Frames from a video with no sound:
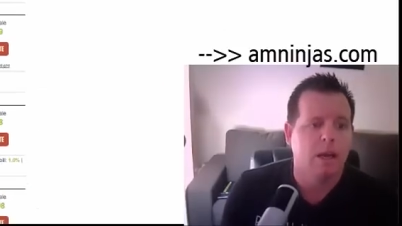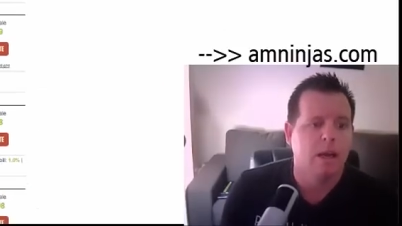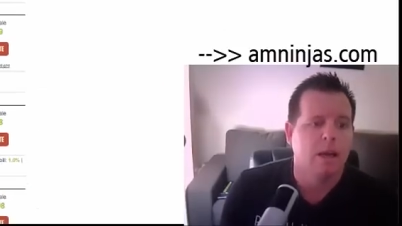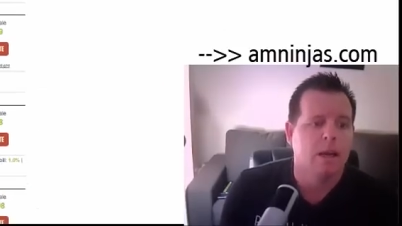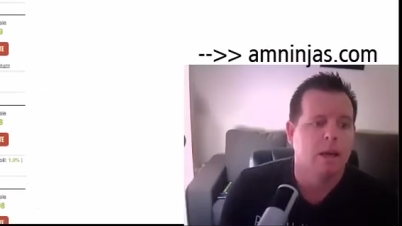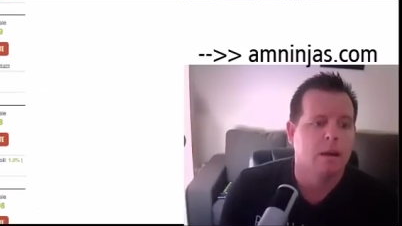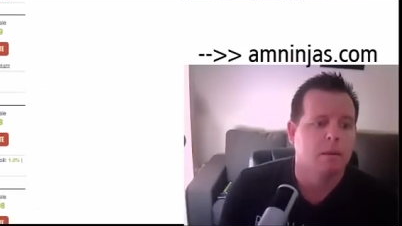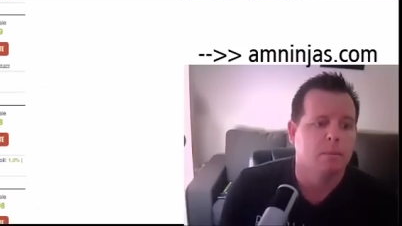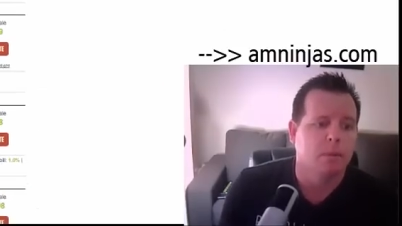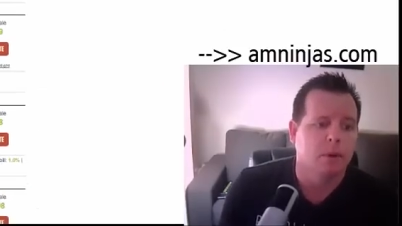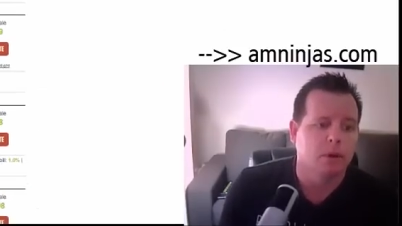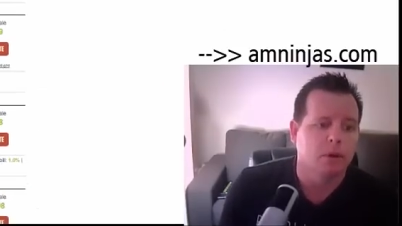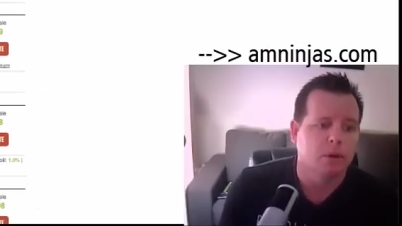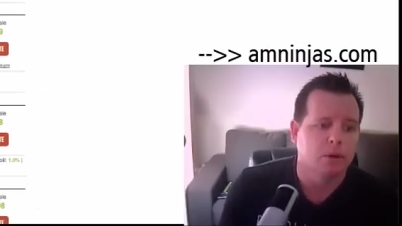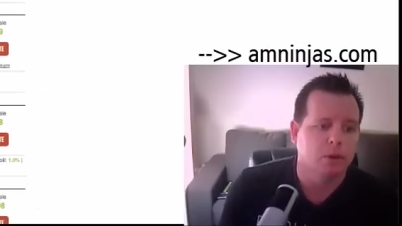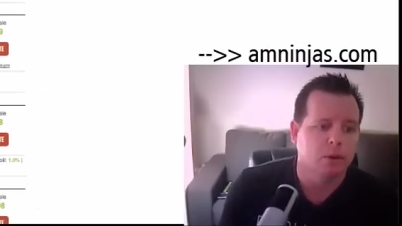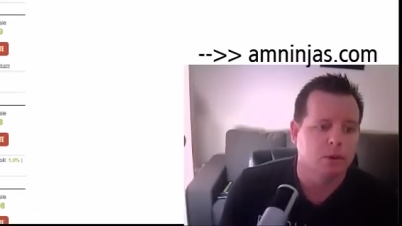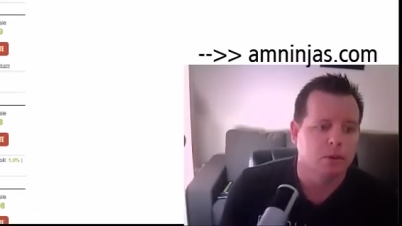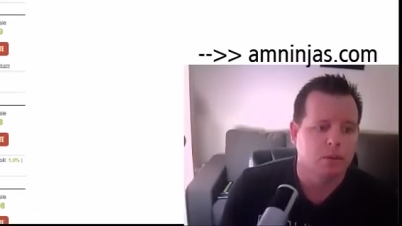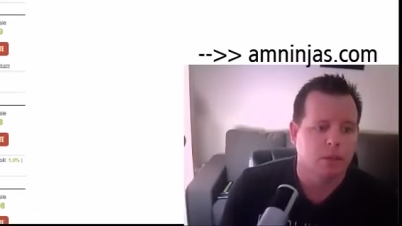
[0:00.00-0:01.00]
because
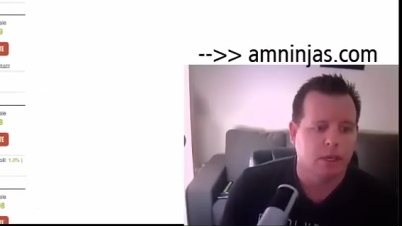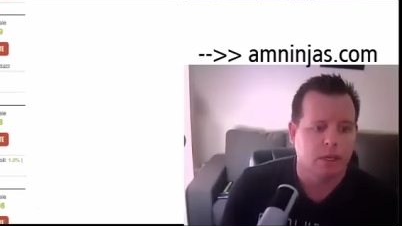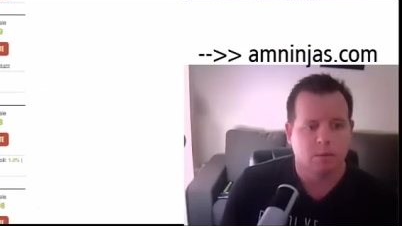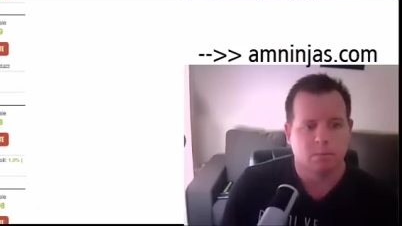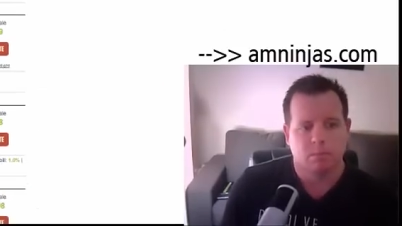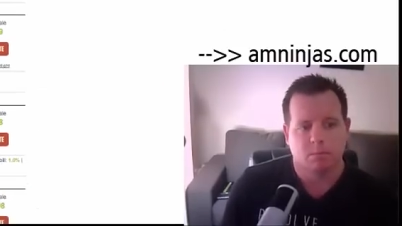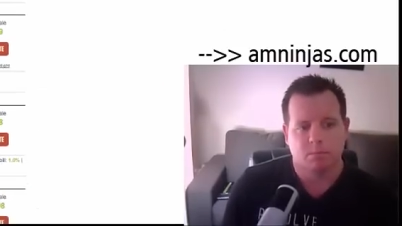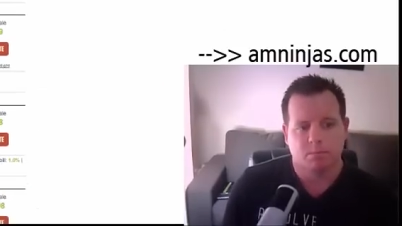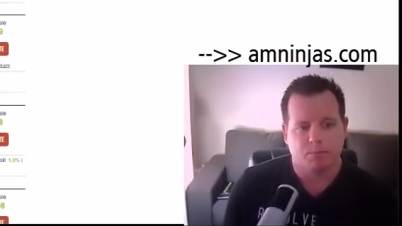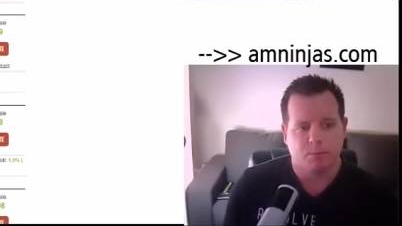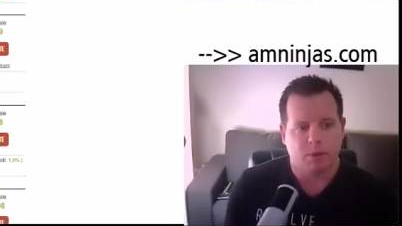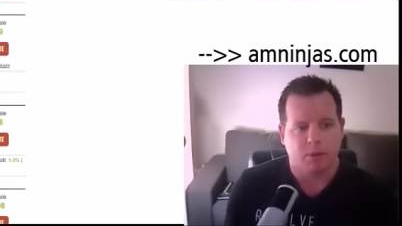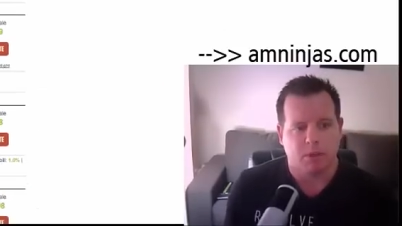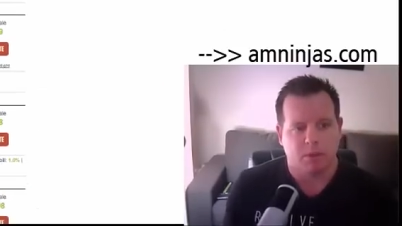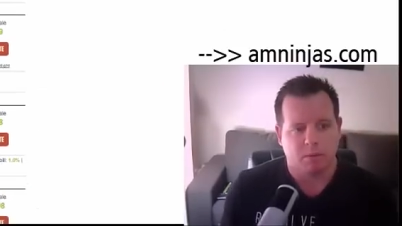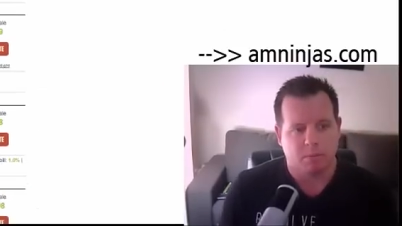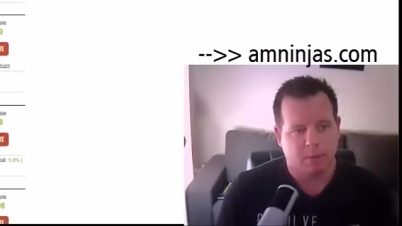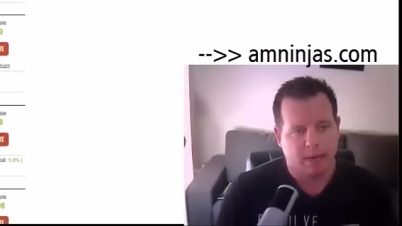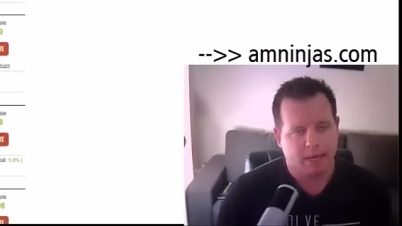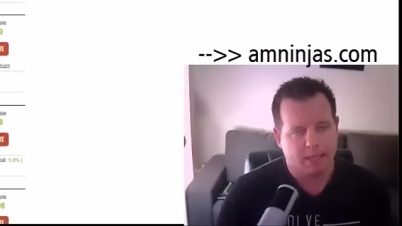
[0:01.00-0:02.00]
you can
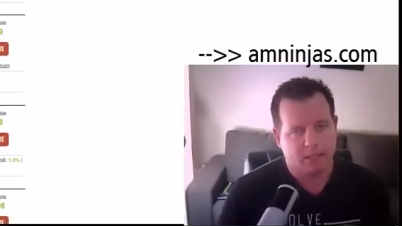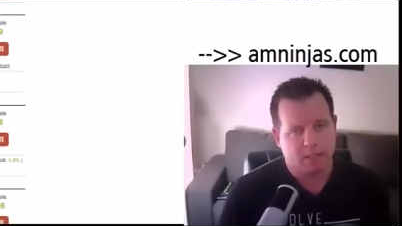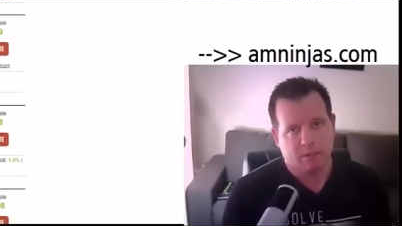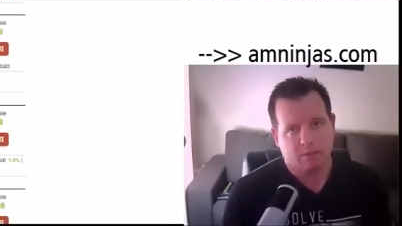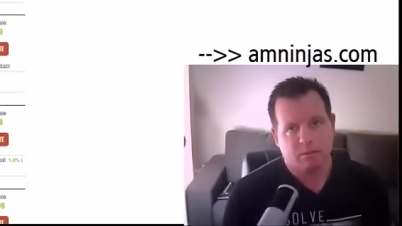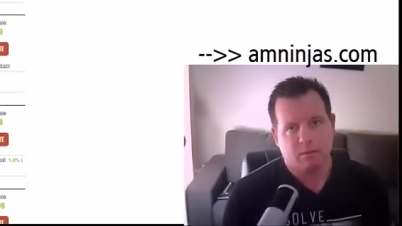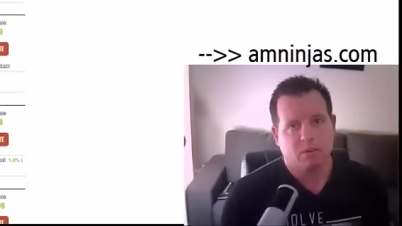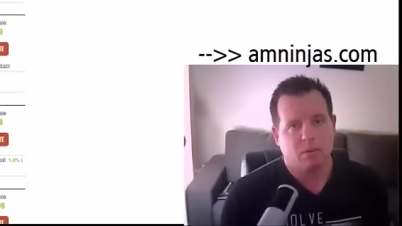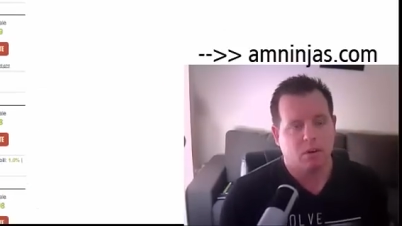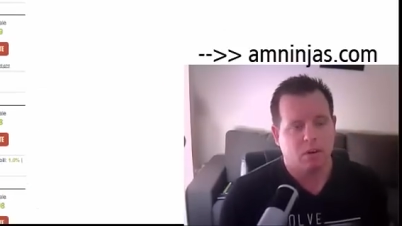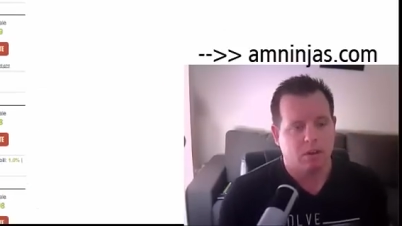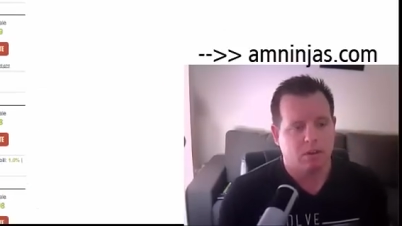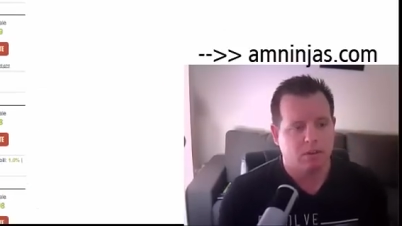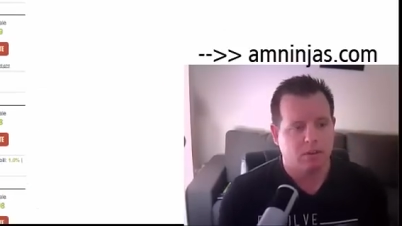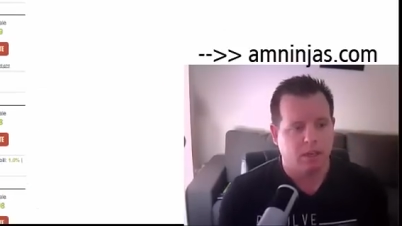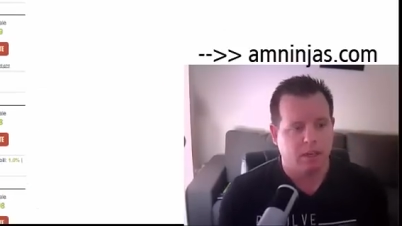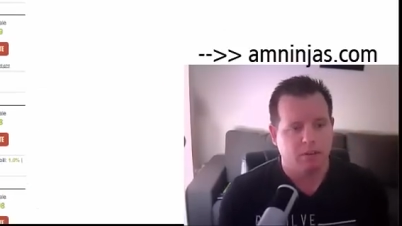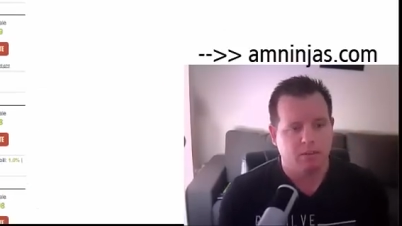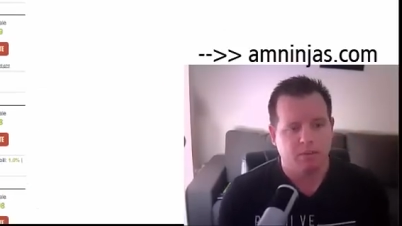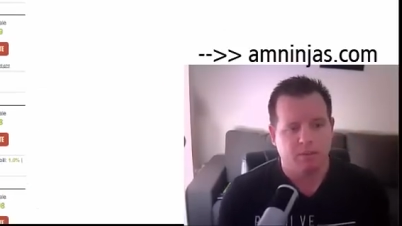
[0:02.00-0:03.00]
imagine if you've got, say,
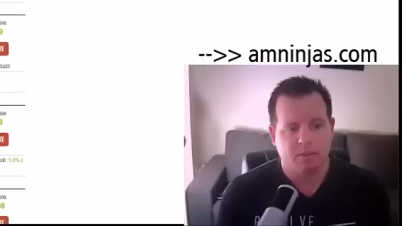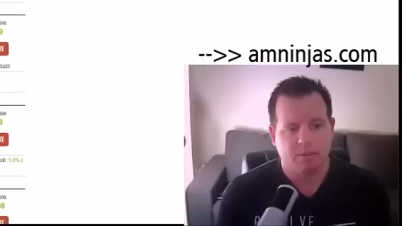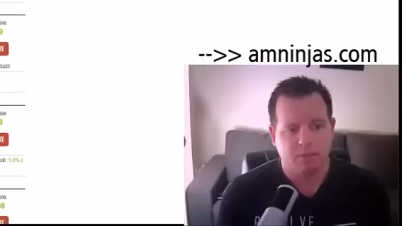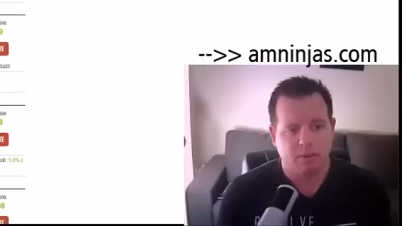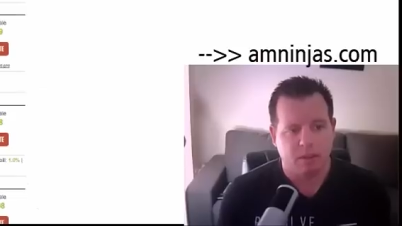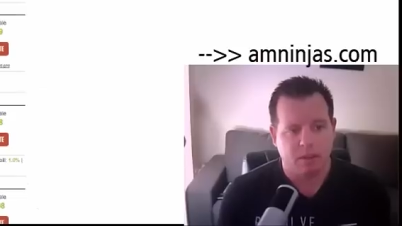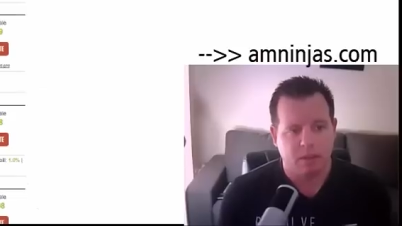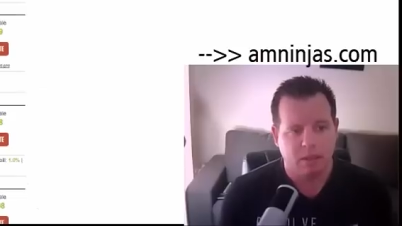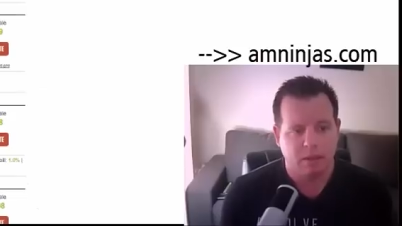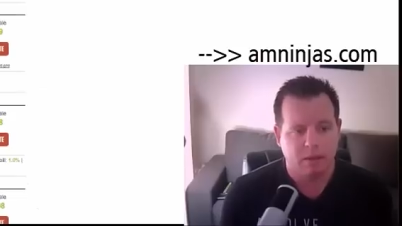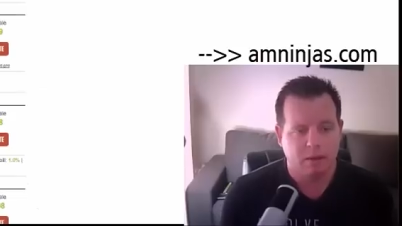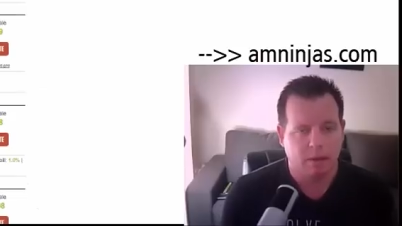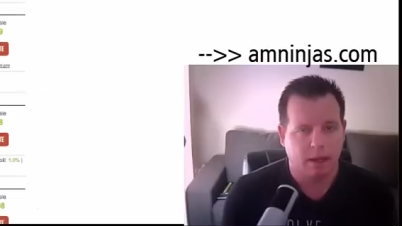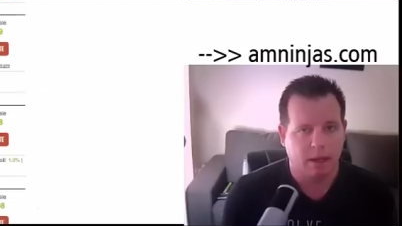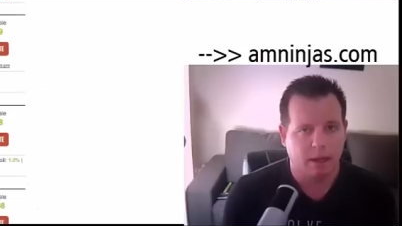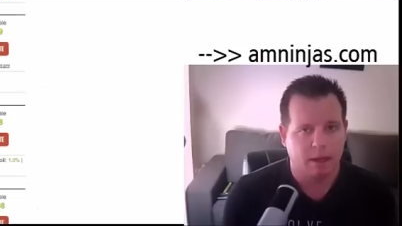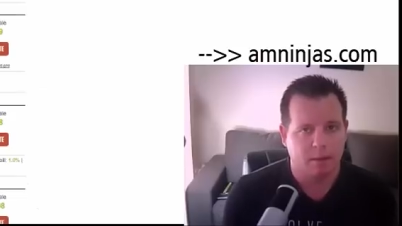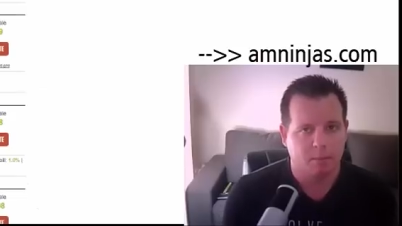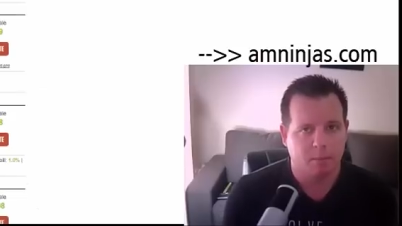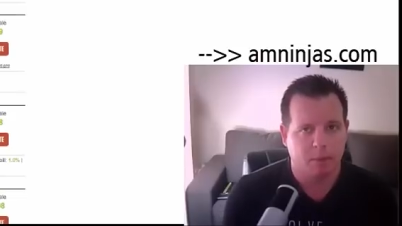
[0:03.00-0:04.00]
50
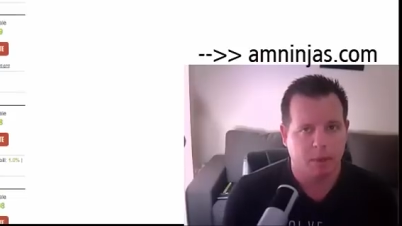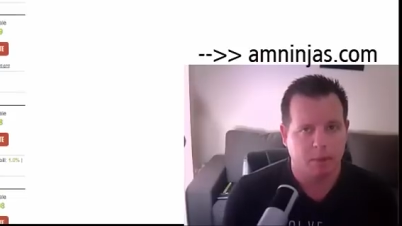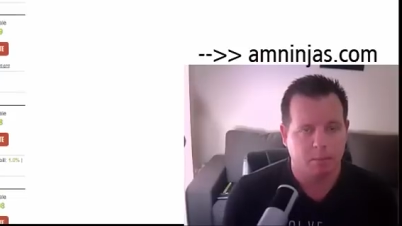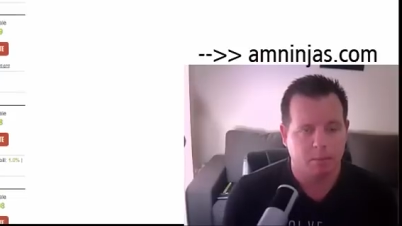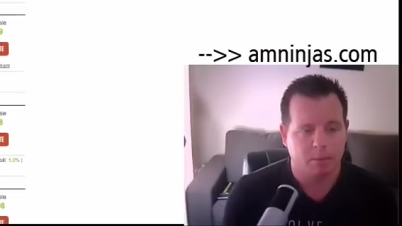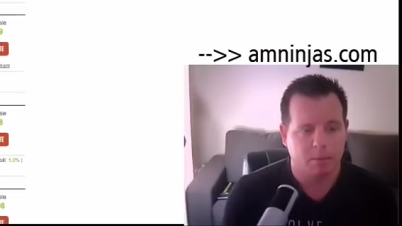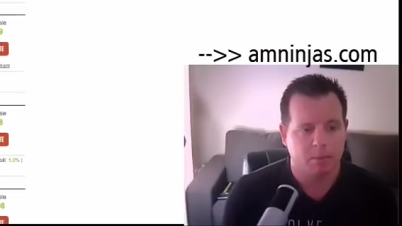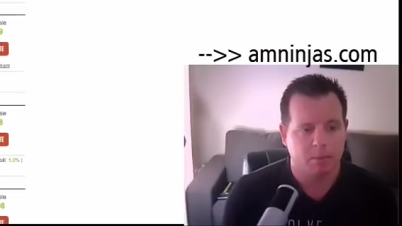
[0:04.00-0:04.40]
people